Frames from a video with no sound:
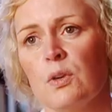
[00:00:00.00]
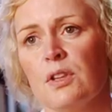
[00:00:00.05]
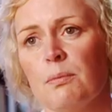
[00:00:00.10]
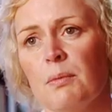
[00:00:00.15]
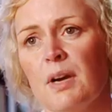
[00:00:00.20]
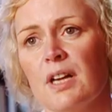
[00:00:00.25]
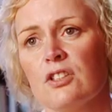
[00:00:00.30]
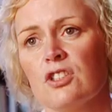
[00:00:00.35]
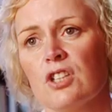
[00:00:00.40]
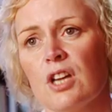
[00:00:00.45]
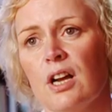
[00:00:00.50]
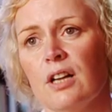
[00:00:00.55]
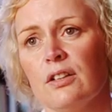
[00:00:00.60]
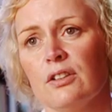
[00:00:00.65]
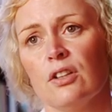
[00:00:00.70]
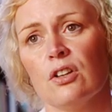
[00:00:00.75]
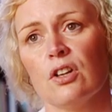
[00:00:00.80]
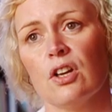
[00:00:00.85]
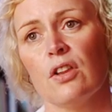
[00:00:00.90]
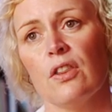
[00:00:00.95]
with my
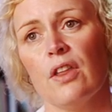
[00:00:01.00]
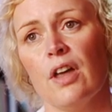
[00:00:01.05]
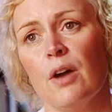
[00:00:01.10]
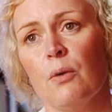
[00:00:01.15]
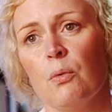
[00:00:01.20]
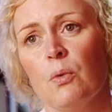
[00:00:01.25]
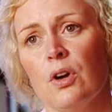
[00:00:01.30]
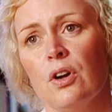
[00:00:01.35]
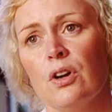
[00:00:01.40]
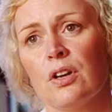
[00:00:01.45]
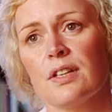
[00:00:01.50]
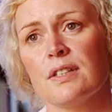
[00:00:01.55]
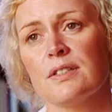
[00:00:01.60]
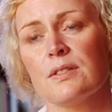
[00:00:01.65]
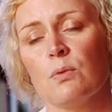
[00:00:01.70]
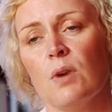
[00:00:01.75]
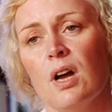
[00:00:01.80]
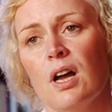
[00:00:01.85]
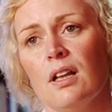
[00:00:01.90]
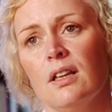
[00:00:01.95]
child, look at their work
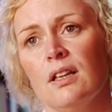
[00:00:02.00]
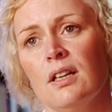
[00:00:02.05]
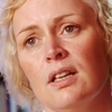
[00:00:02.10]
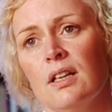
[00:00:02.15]
as well.